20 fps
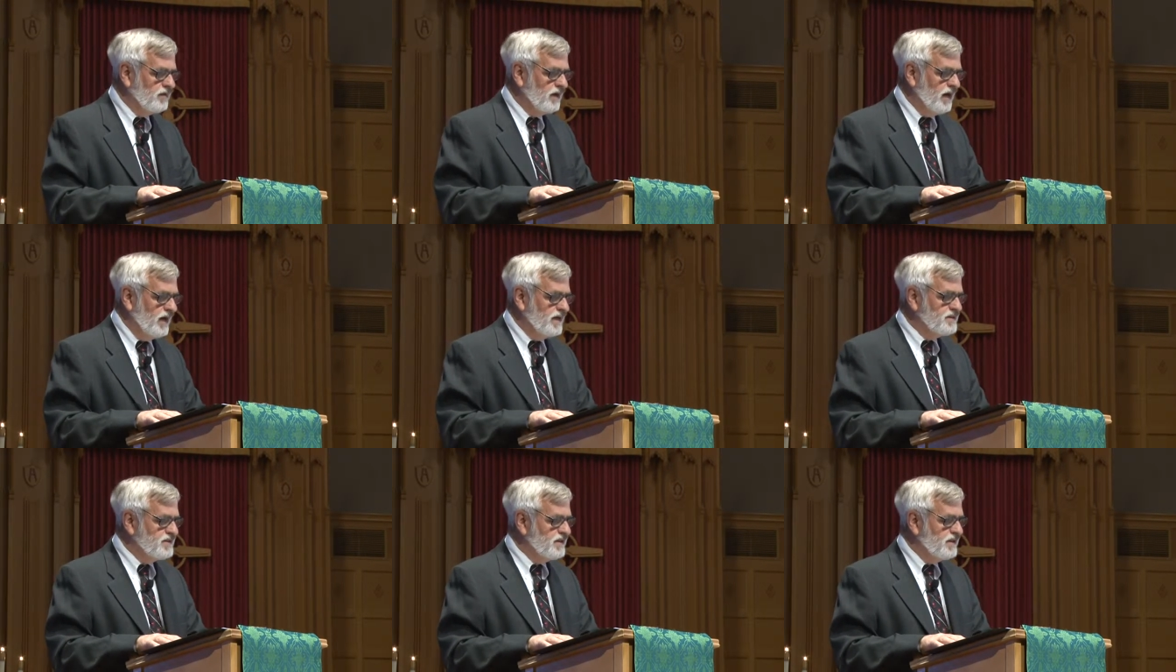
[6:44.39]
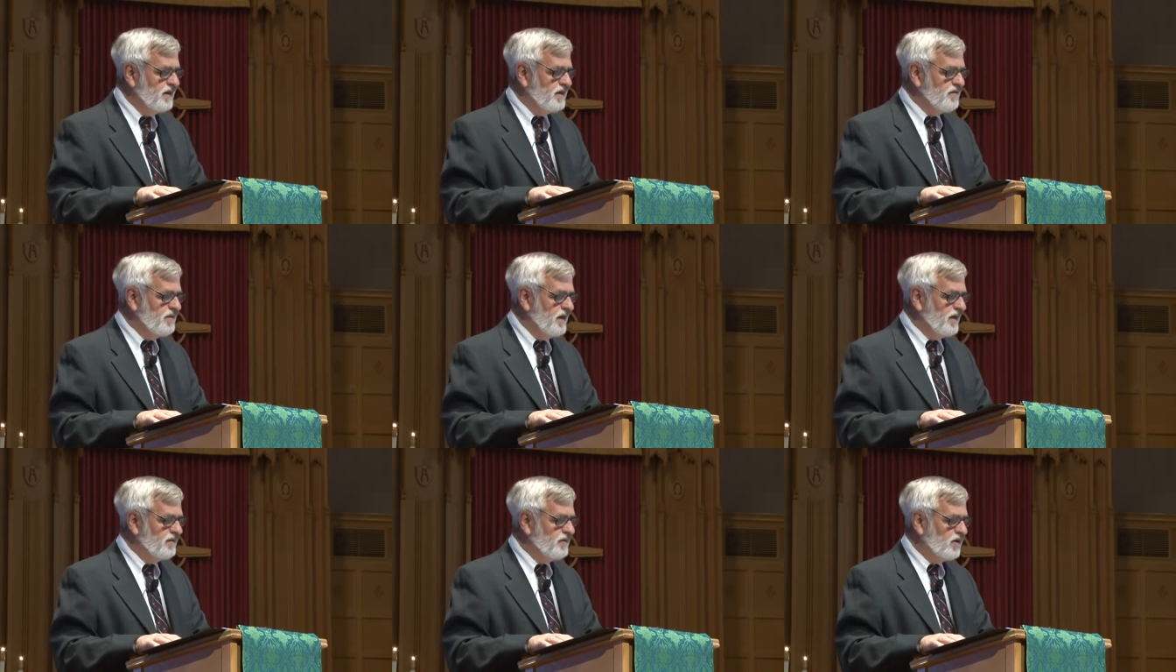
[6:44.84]
the idea
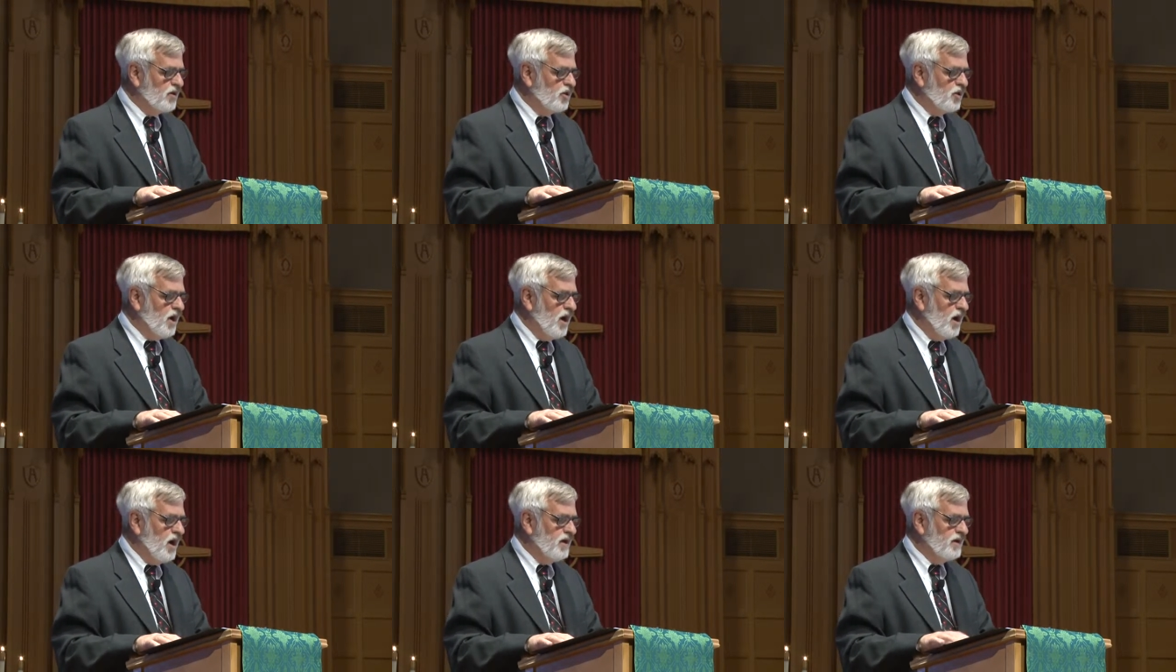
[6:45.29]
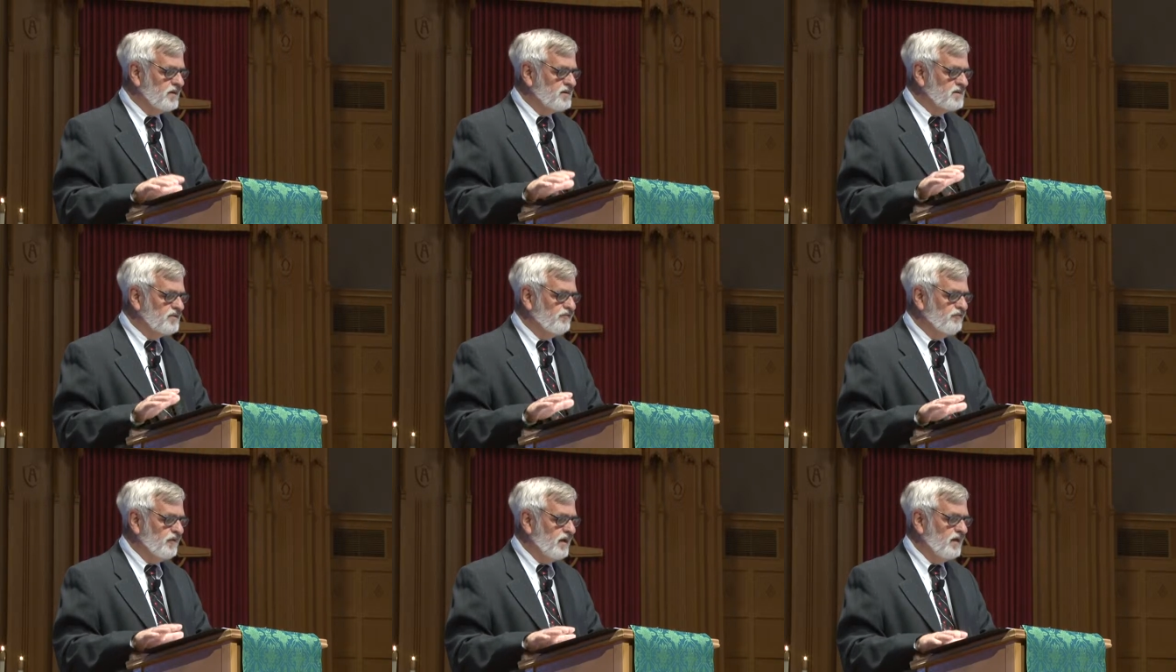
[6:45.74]
that their God
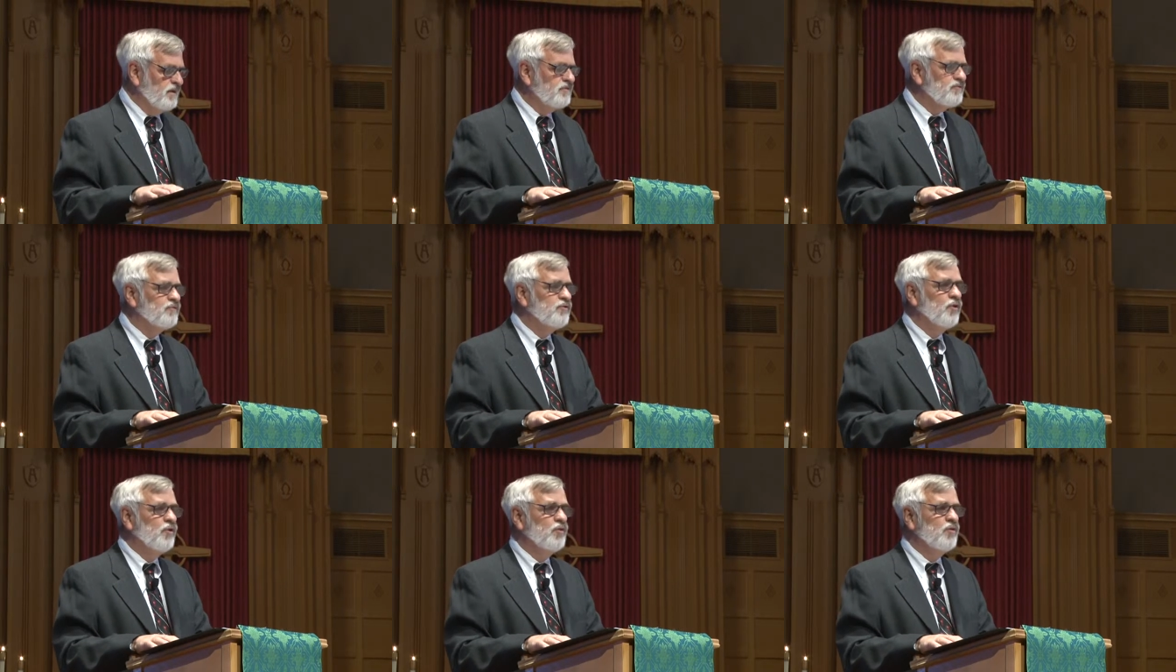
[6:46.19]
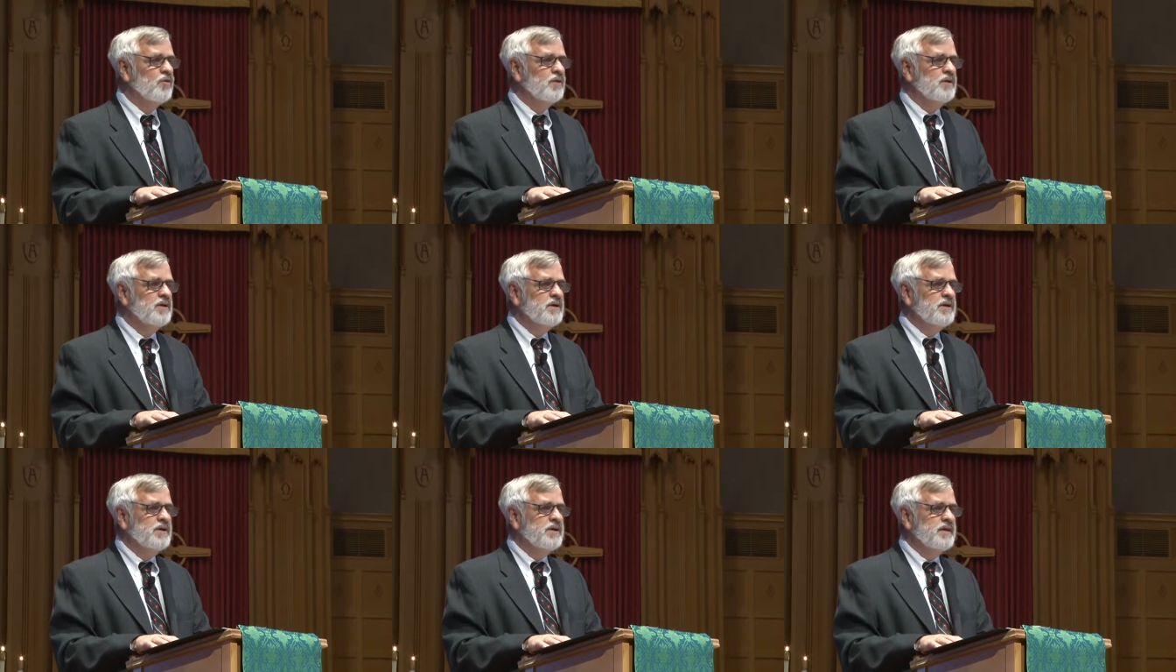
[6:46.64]
is faithful
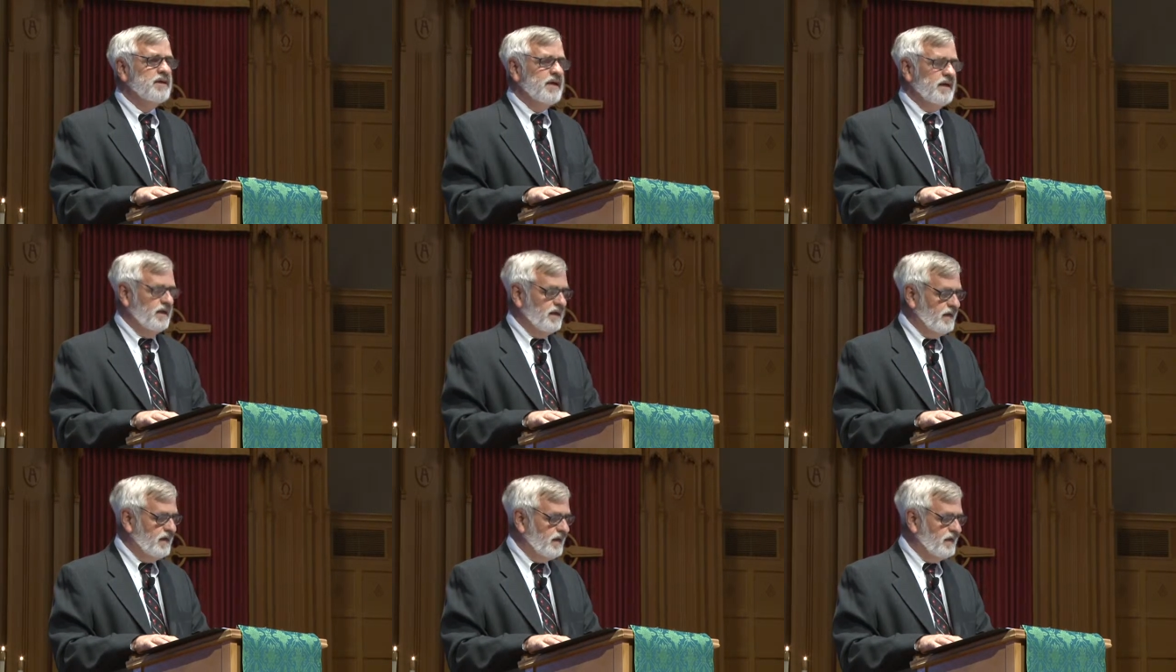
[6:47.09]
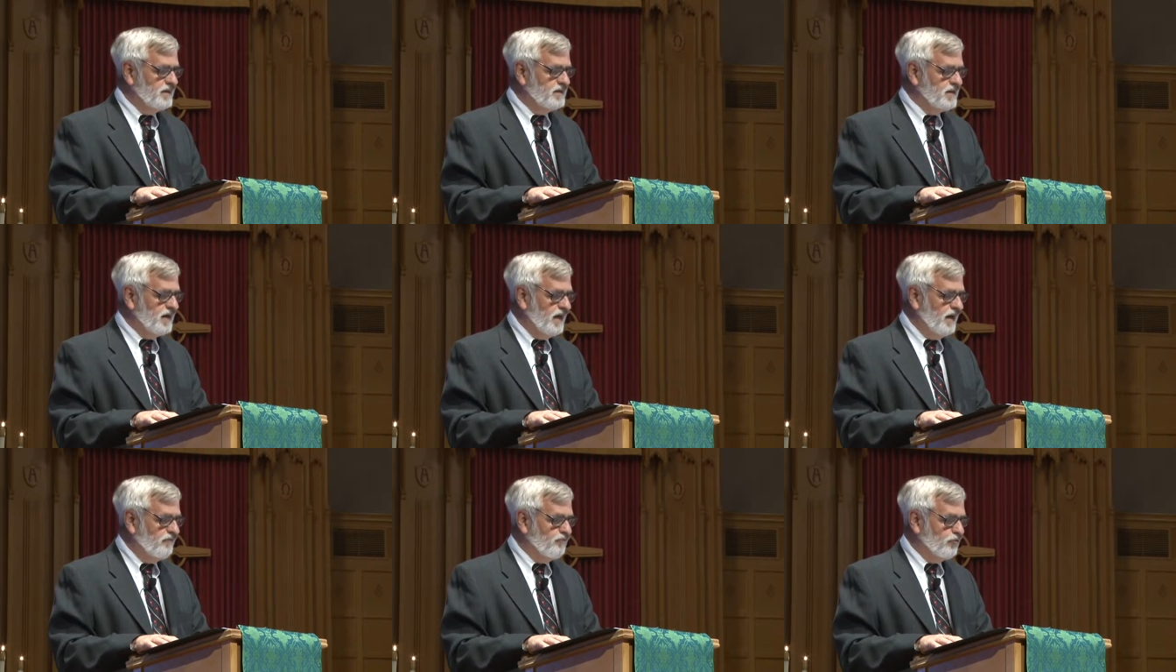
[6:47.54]

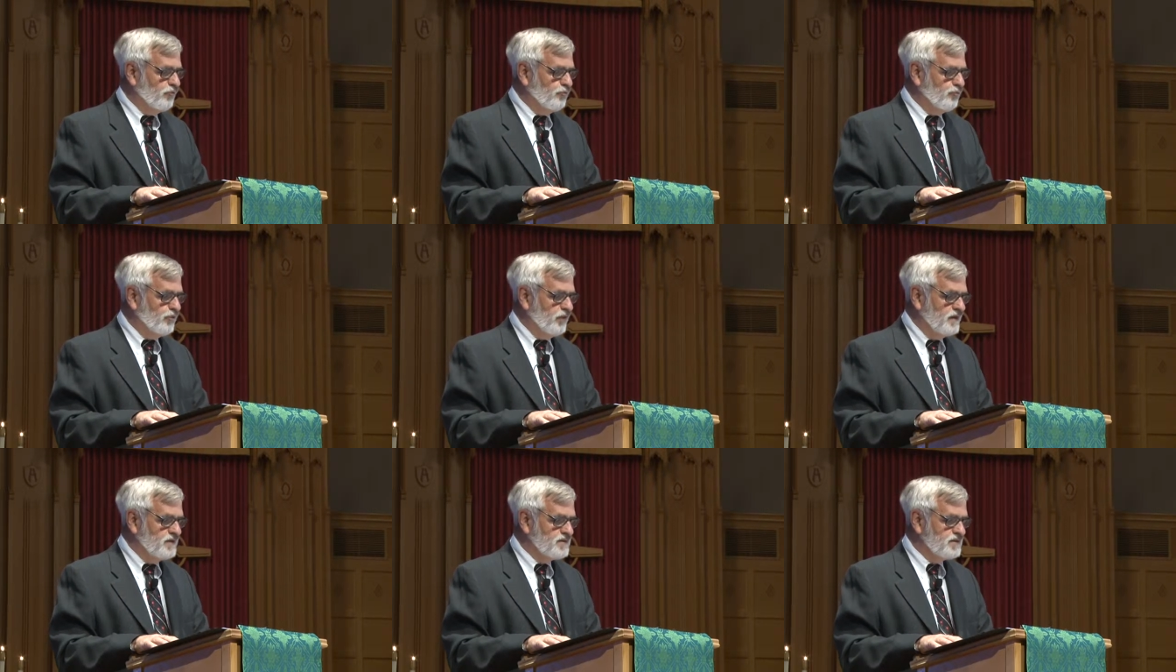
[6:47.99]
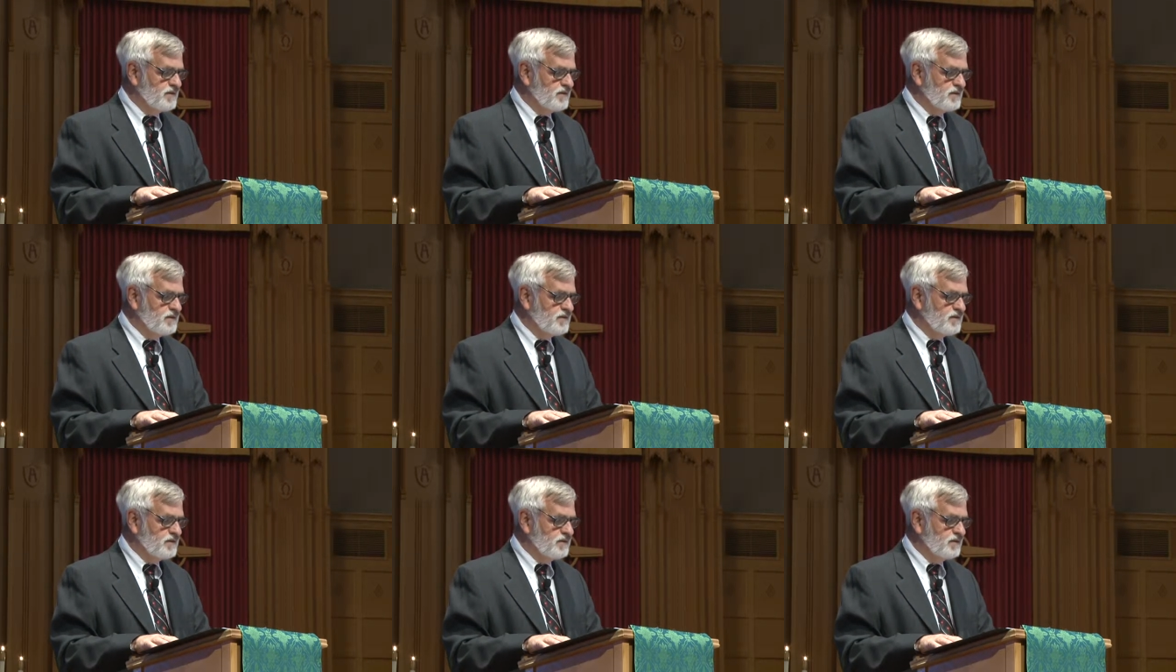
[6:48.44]
and ever
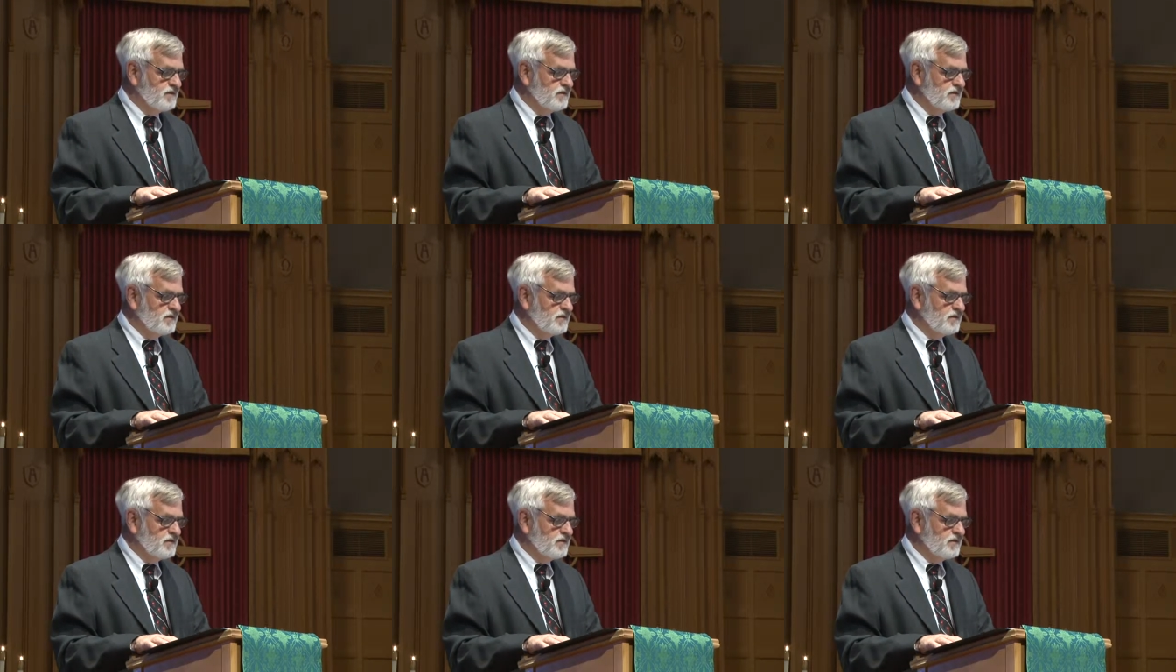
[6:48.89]
present,